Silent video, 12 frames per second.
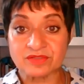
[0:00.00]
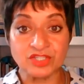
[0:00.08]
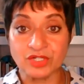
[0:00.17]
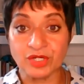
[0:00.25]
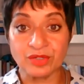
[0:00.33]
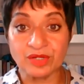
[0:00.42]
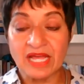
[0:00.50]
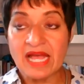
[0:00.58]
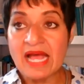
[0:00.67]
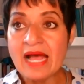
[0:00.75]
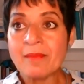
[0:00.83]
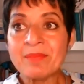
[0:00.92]
you know.
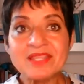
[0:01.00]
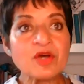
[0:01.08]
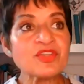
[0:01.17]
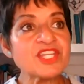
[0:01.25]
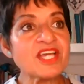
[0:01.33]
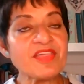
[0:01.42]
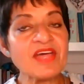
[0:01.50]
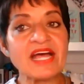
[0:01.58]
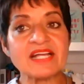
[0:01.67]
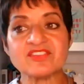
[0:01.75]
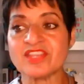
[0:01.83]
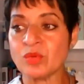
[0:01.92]
But on the other
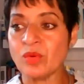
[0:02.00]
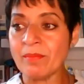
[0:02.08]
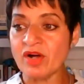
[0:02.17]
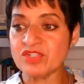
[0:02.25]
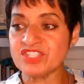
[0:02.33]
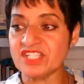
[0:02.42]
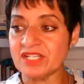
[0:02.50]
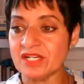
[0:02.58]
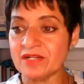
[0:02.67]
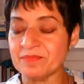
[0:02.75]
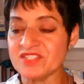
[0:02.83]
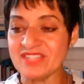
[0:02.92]
hand, there were
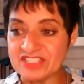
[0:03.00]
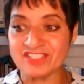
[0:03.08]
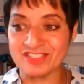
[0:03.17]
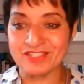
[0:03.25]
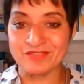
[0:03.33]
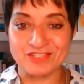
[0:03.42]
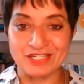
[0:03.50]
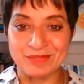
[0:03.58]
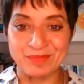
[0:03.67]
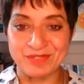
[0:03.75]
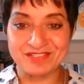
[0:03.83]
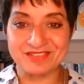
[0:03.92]
sensitive
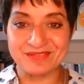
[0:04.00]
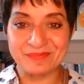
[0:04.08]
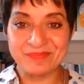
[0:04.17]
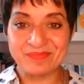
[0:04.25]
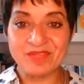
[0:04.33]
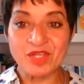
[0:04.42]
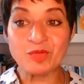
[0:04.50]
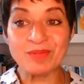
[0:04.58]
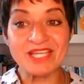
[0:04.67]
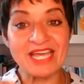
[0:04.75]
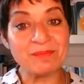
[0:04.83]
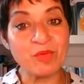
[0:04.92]
sleepers who
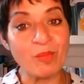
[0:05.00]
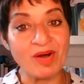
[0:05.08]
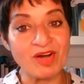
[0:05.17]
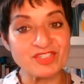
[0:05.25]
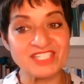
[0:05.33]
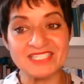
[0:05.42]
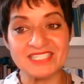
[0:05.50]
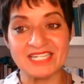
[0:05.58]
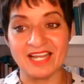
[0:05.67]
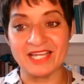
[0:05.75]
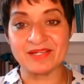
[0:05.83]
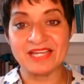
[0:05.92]
became more
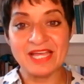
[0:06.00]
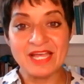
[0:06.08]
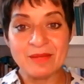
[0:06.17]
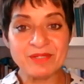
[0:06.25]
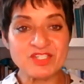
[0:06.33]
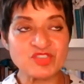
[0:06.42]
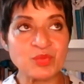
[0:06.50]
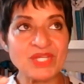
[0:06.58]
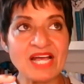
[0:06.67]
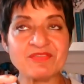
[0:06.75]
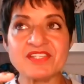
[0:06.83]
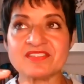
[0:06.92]
martini-like, because we
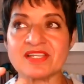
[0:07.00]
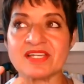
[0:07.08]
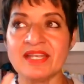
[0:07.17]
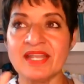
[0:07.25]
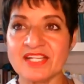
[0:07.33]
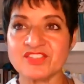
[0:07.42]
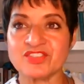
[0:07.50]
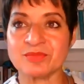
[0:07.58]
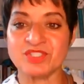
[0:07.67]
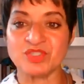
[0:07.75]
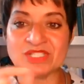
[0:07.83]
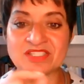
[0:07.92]
have this connection
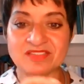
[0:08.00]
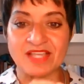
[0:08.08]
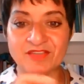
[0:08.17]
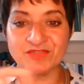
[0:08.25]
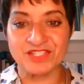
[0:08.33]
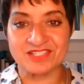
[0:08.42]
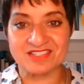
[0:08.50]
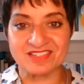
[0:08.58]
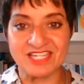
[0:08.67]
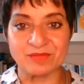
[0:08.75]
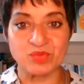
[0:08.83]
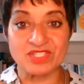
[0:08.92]
between safety and
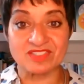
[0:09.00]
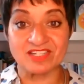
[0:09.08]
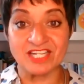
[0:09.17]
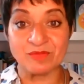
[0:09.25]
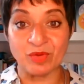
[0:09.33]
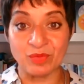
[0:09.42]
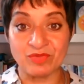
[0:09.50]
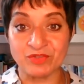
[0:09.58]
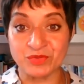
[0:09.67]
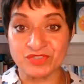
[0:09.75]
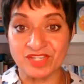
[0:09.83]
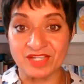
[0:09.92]
sleep. We sleep when we
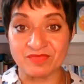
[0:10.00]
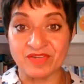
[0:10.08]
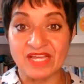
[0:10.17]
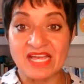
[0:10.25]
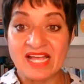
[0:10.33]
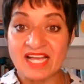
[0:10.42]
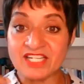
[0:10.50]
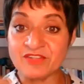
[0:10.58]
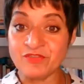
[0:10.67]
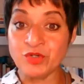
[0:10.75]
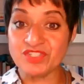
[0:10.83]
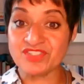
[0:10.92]
feel safe. And
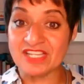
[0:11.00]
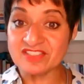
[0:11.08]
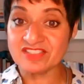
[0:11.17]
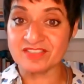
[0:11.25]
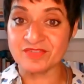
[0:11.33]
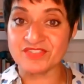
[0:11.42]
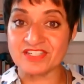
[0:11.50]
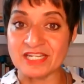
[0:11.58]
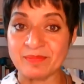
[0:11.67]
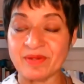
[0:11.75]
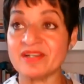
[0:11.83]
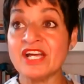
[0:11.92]
if you're a sensitive
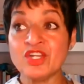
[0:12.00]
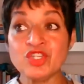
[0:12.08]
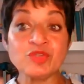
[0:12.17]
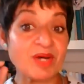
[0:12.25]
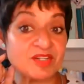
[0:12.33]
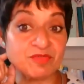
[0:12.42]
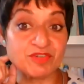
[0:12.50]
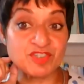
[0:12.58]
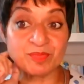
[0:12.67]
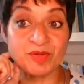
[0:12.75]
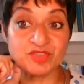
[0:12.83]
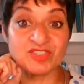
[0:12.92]
sleeper, you might have
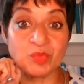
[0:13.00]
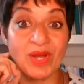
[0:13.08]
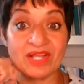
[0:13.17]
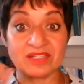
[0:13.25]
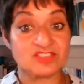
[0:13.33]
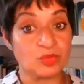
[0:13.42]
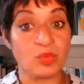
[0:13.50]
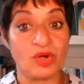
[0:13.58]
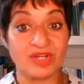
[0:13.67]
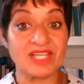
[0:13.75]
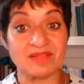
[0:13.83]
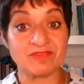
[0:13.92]
responded well to
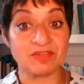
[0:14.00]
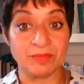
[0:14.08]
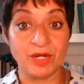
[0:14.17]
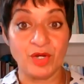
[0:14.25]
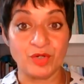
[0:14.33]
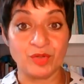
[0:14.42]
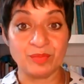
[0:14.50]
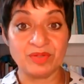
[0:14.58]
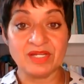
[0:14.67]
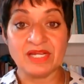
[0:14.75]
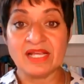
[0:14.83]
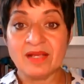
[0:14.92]
working from home
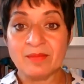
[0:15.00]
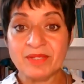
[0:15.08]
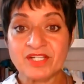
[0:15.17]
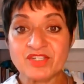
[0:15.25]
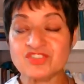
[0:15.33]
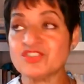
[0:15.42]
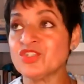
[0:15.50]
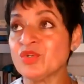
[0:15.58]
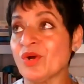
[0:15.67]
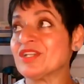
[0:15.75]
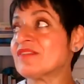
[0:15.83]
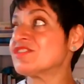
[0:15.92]
because you
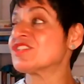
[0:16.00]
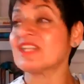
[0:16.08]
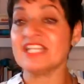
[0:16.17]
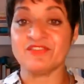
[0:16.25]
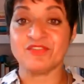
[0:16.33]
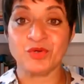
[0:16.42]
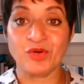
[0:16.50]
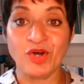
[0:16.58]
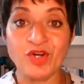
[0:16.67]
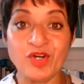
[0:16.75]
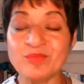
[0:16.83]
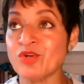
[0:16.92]
weren't having to leave your
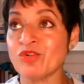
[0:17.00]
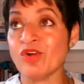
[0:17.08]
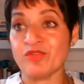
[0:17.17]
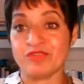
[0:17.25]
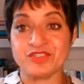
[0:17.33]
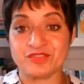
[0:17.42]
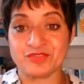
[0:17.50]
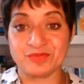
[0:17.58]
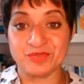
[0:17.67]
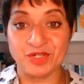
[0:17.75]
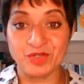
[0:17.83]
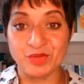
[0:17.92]
home, your office,
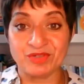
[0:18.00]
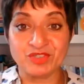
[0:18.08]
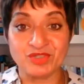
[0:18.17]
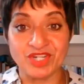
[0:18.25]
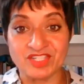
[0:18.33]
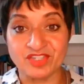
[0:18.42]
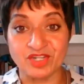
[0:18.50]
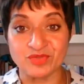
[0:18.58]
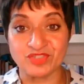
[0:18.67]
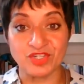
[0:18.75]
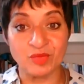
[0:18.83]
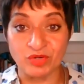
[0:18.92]
you know, you're in your nice
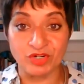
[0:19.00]
cozy home